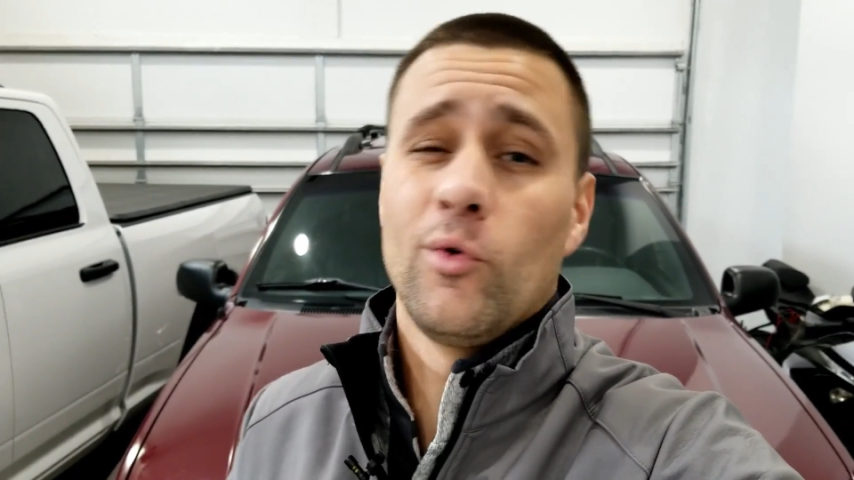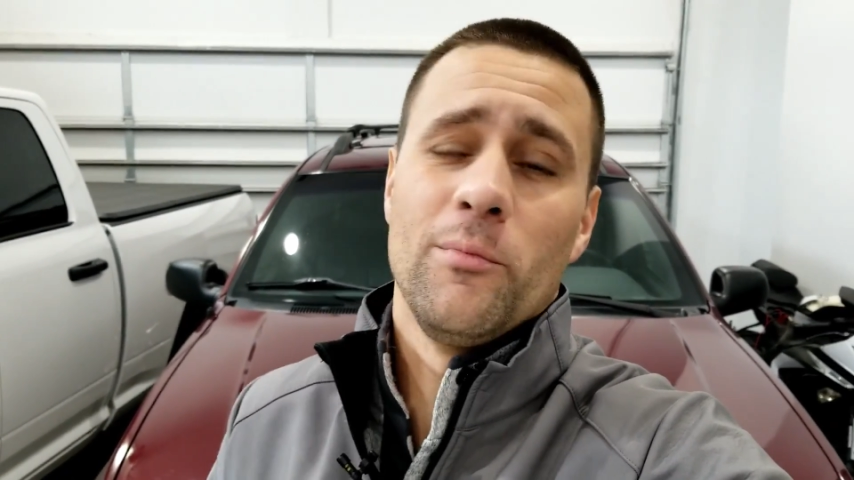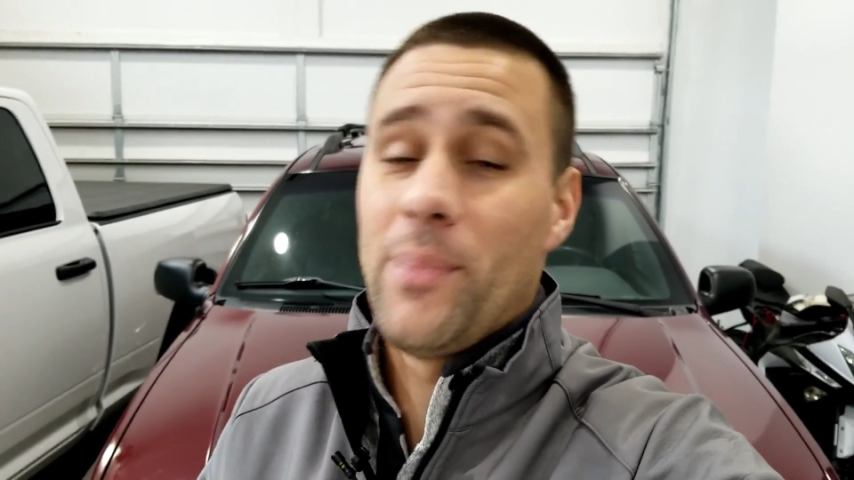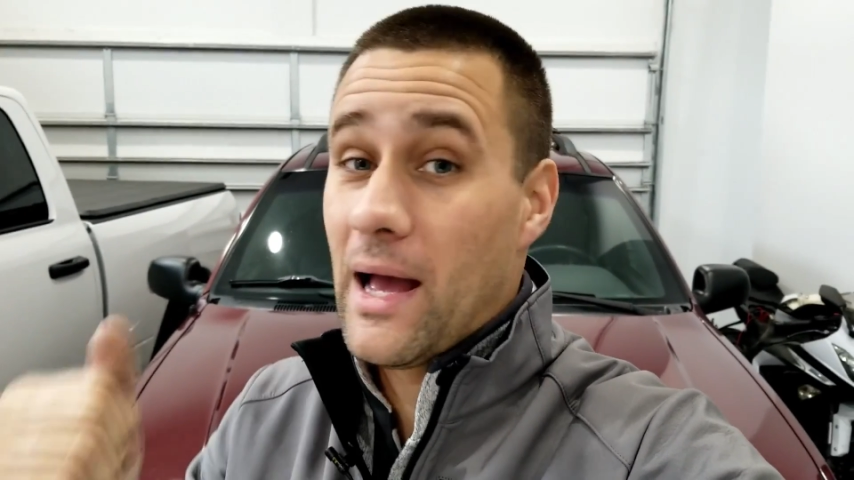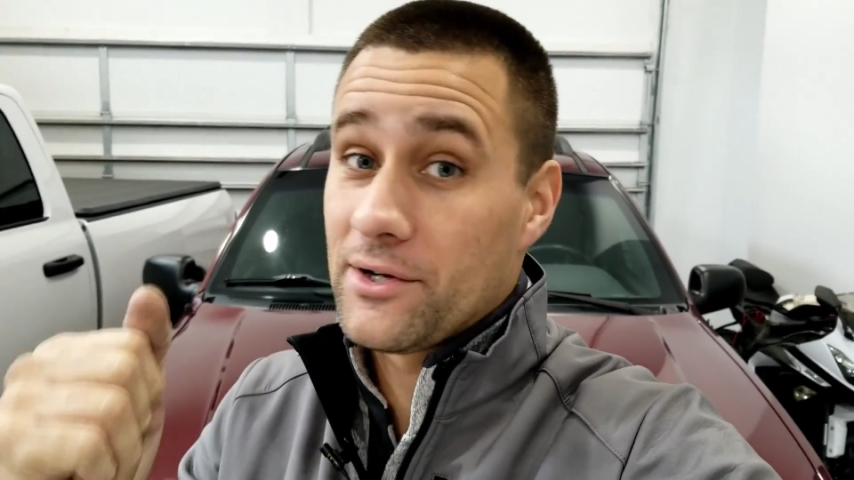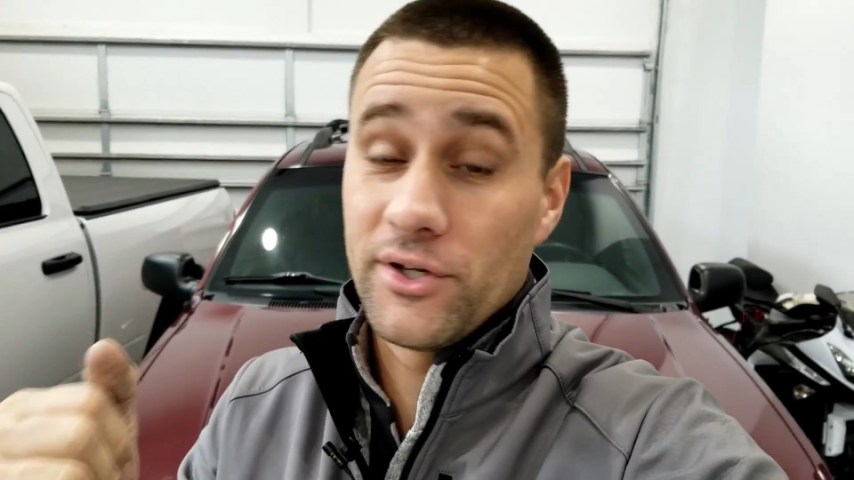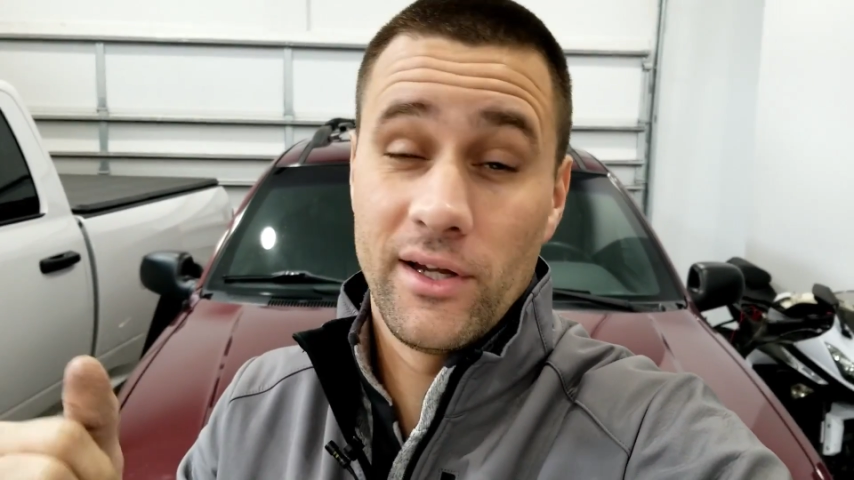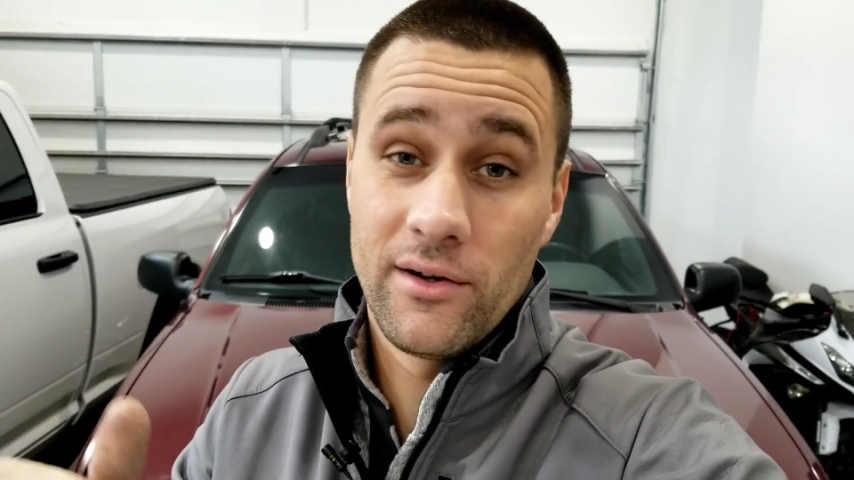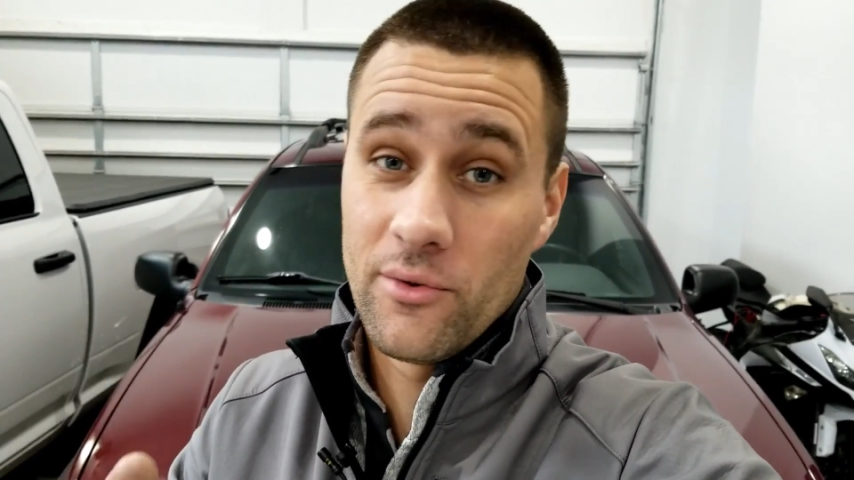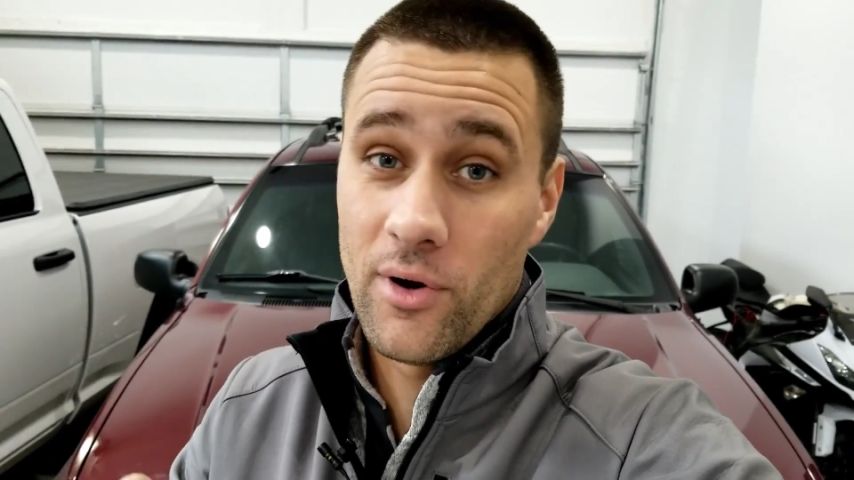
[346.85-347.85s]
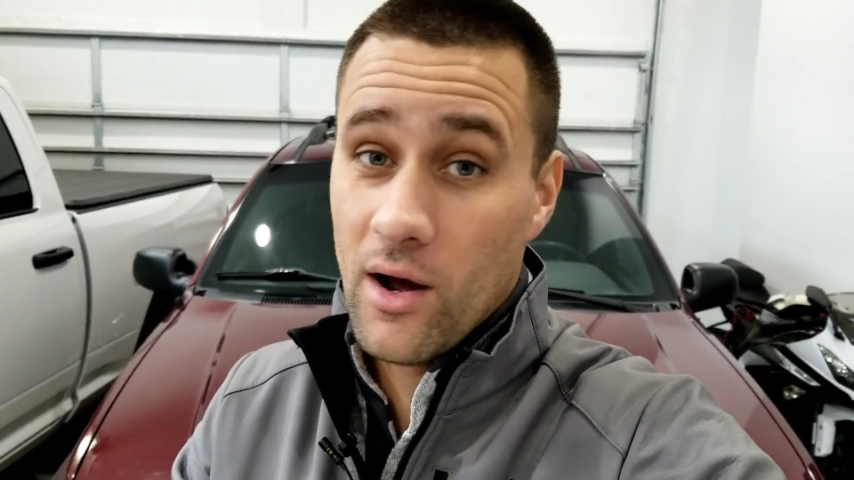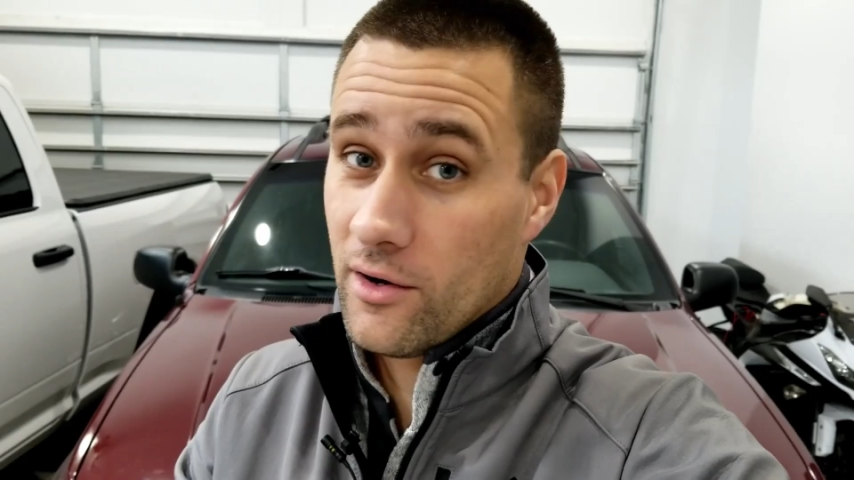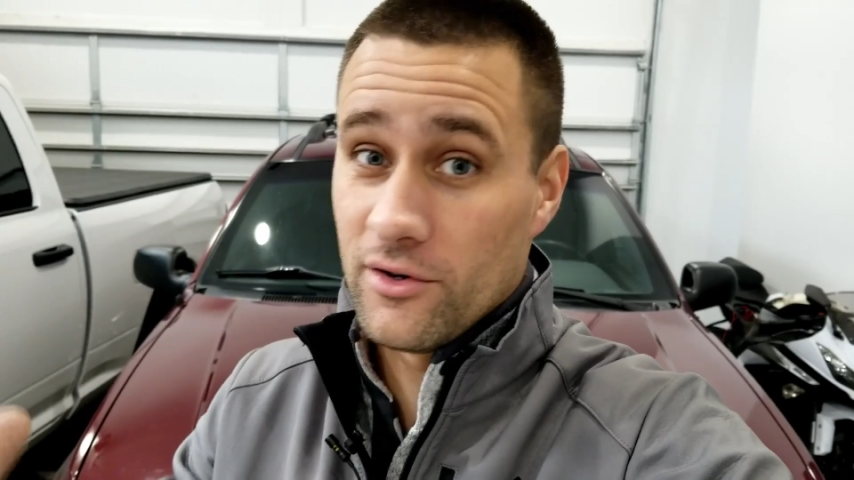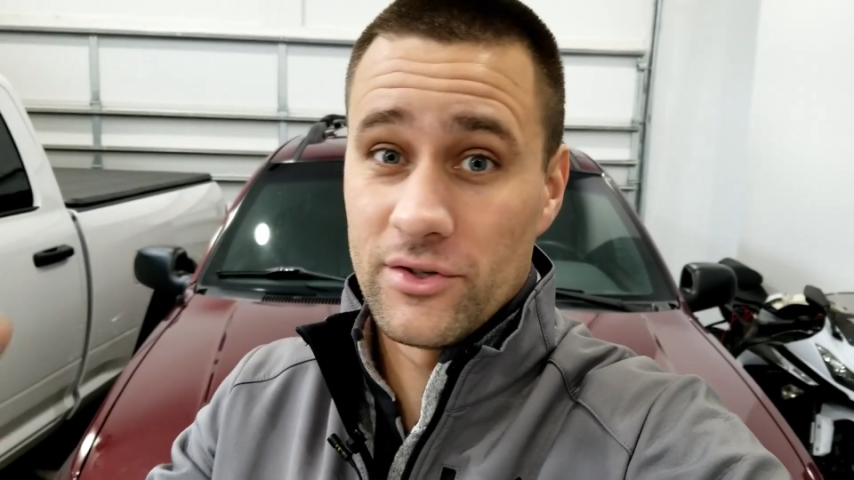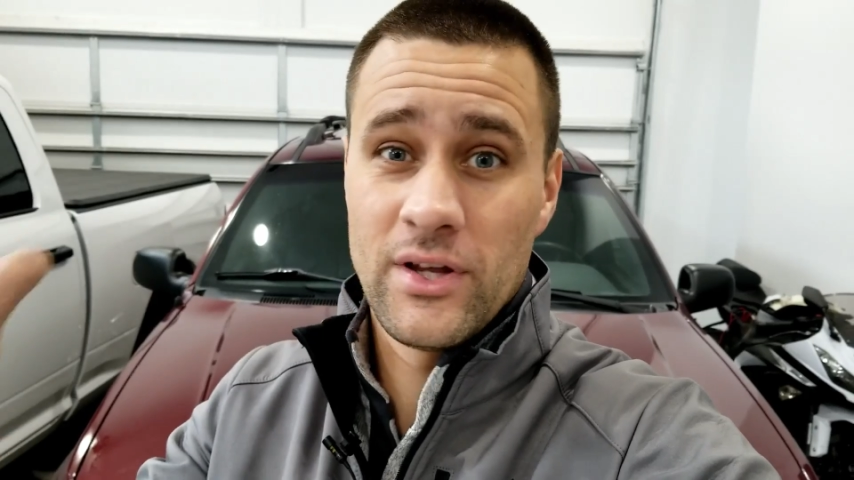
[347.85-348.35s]
we're bashing into the
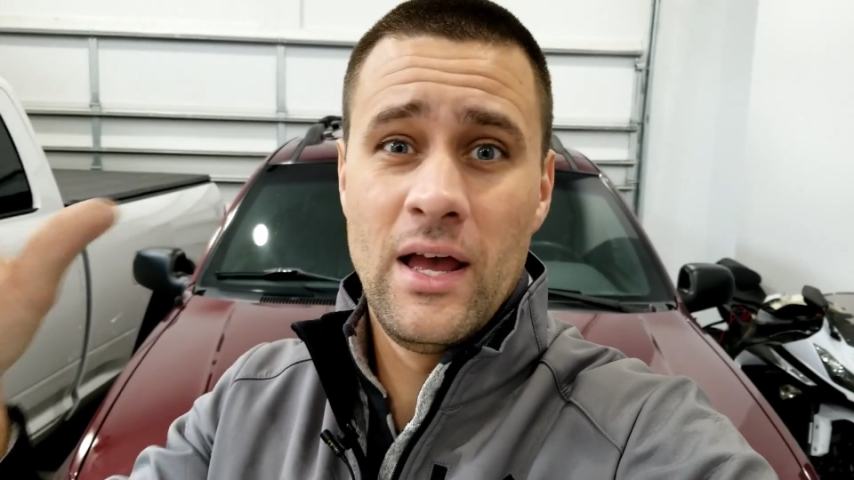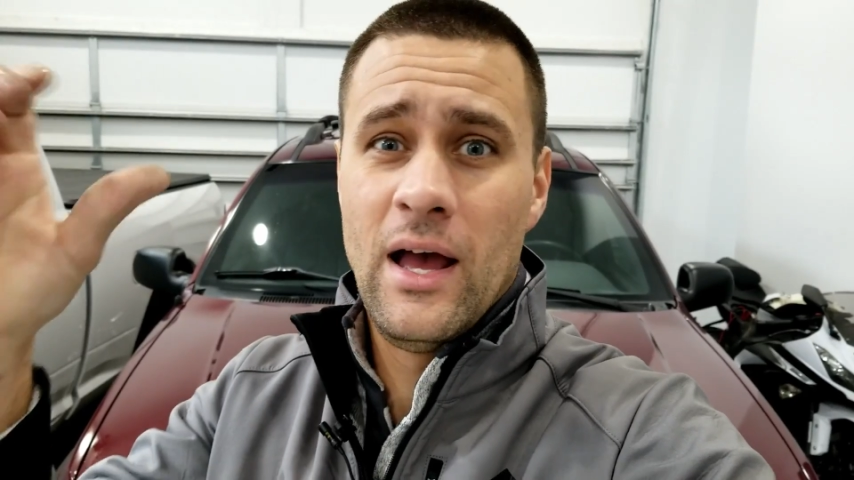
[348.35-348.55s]
rockers.